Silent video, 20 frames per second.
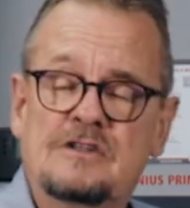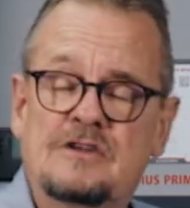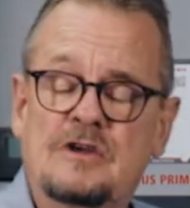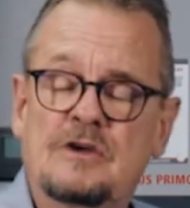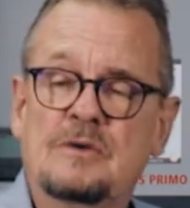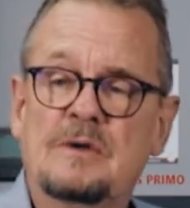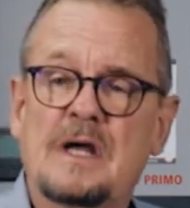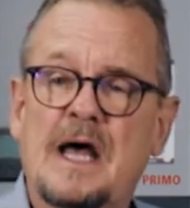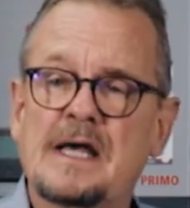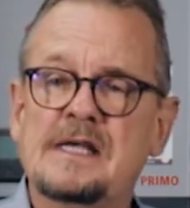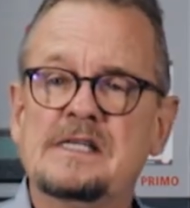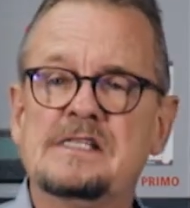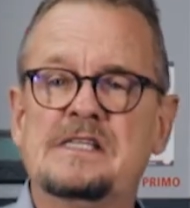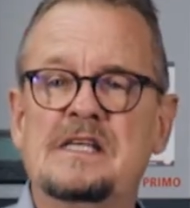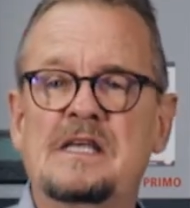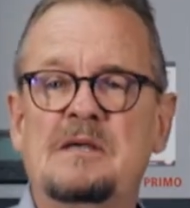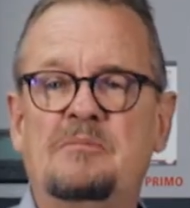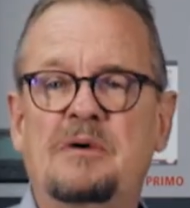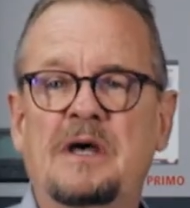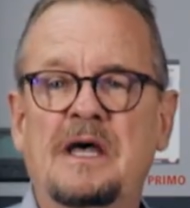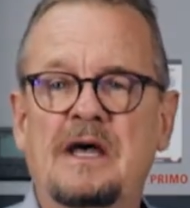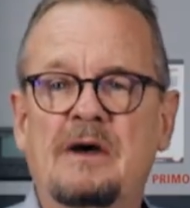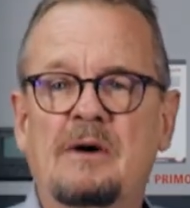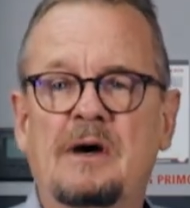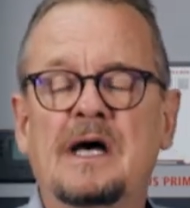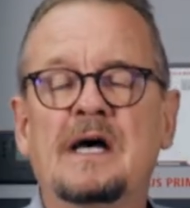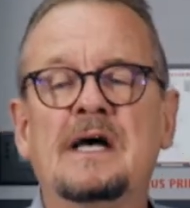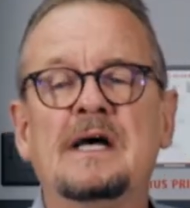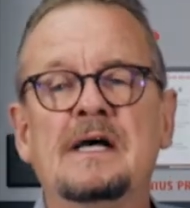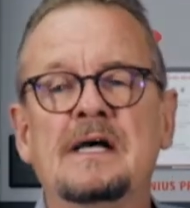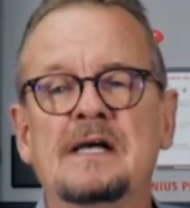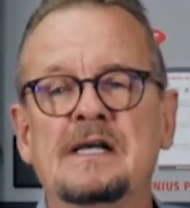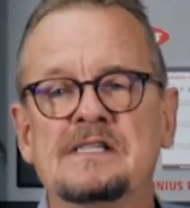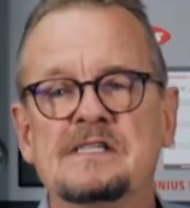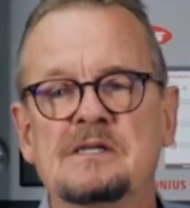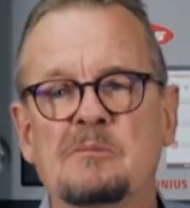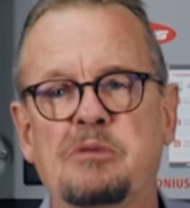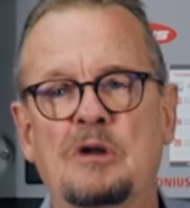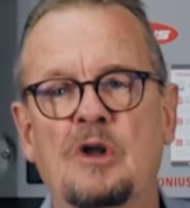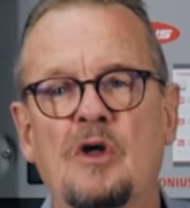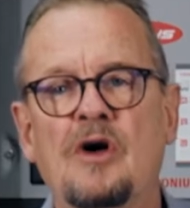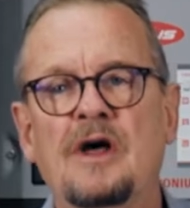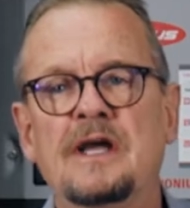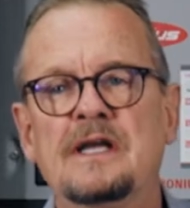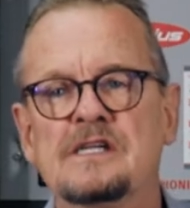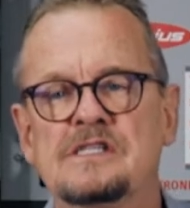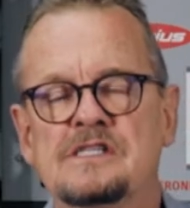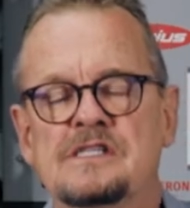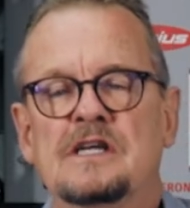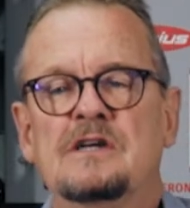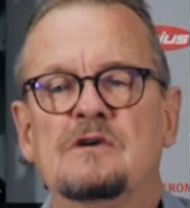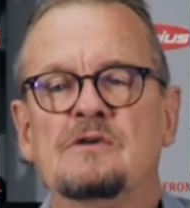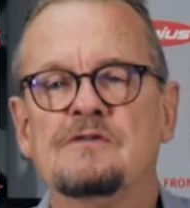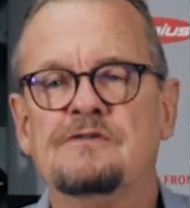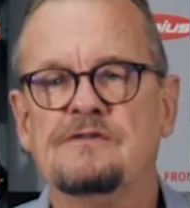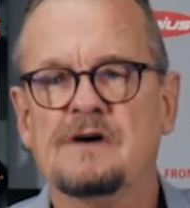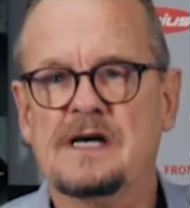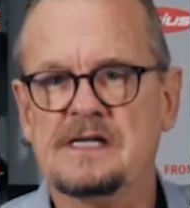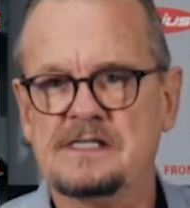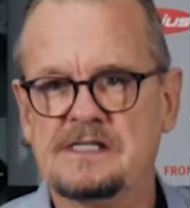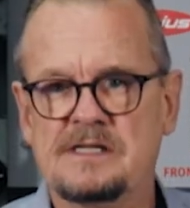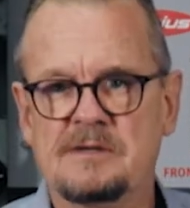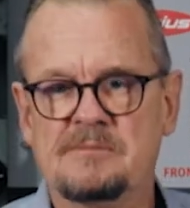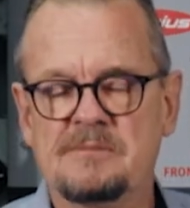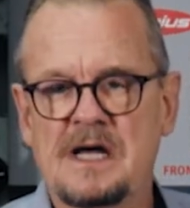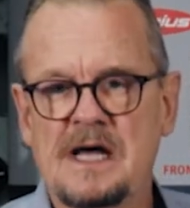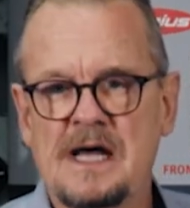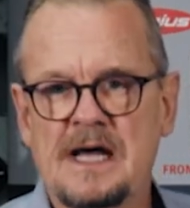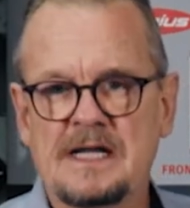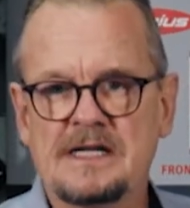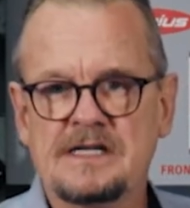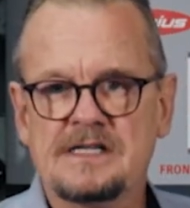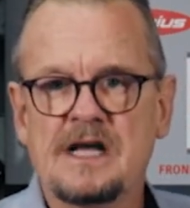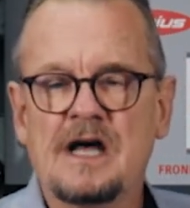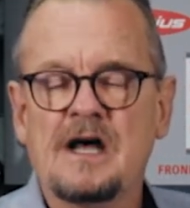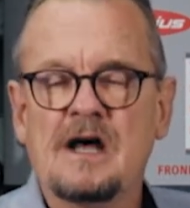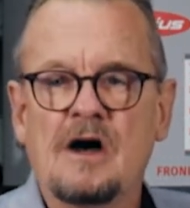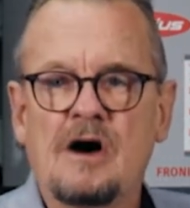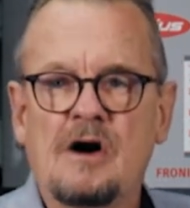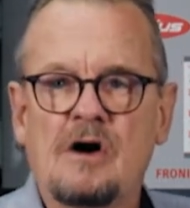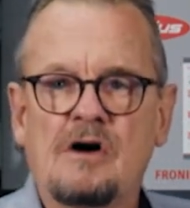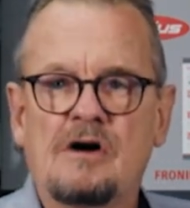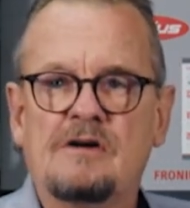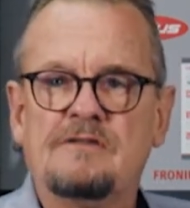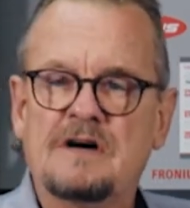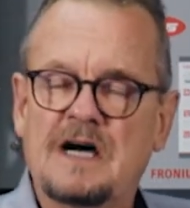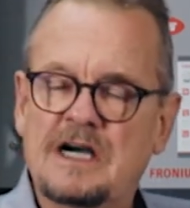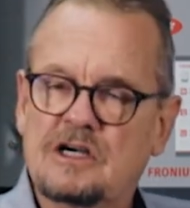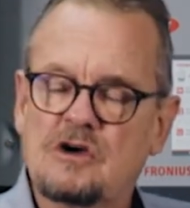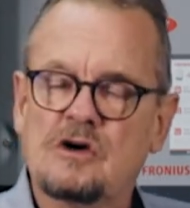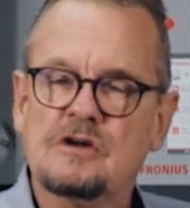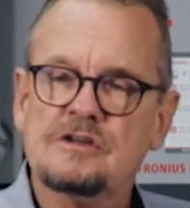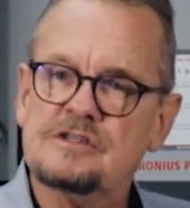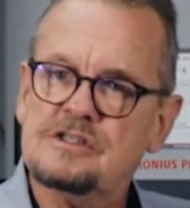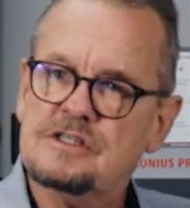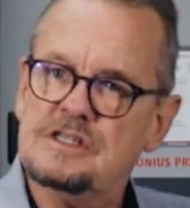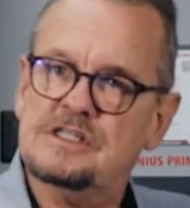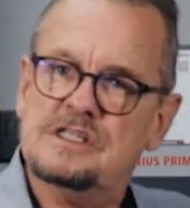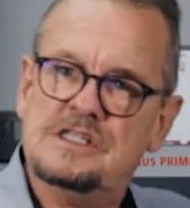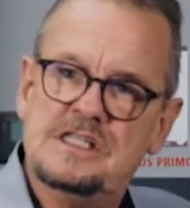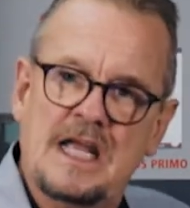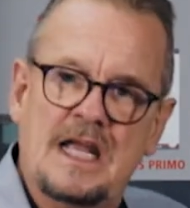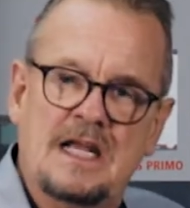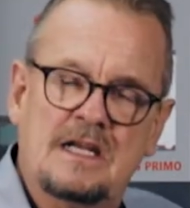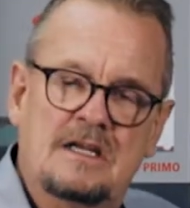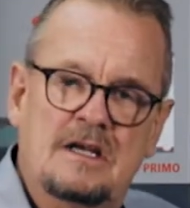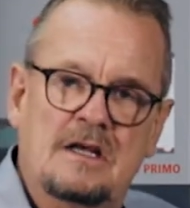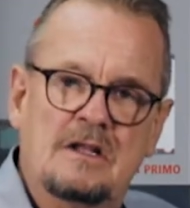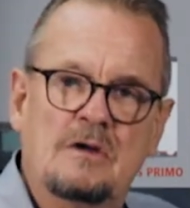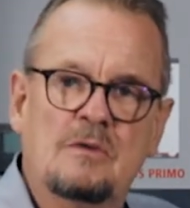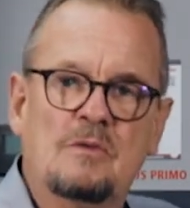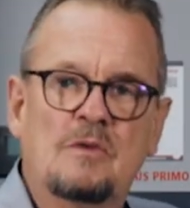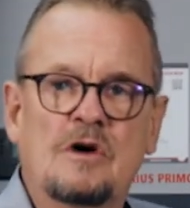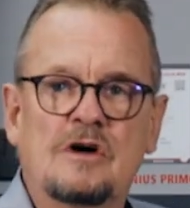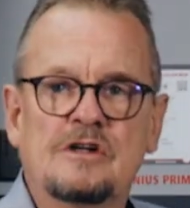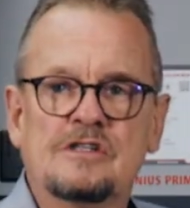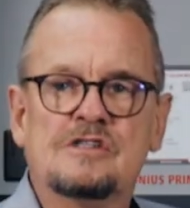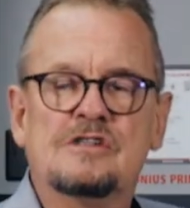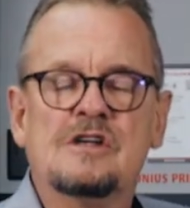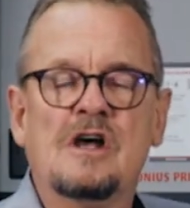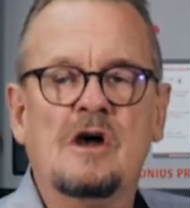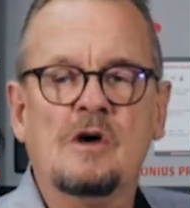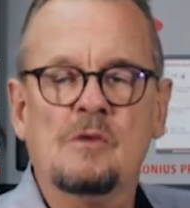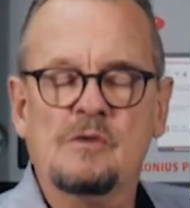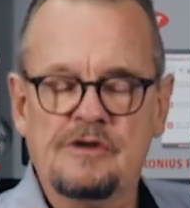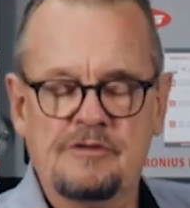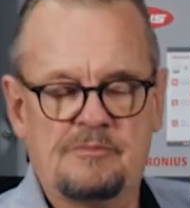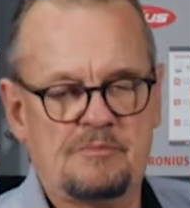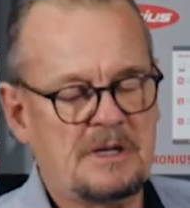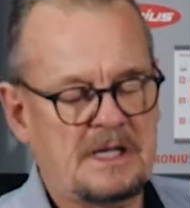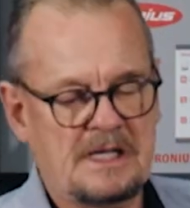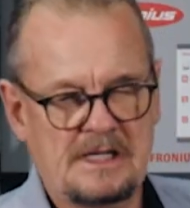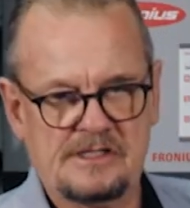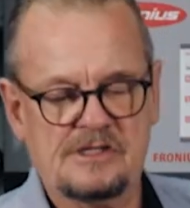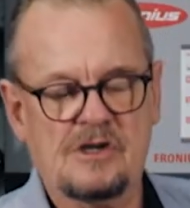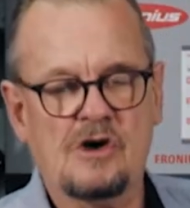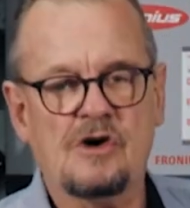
to AC power, supplying a single phase demand of a constant 10 kilowatts with peaks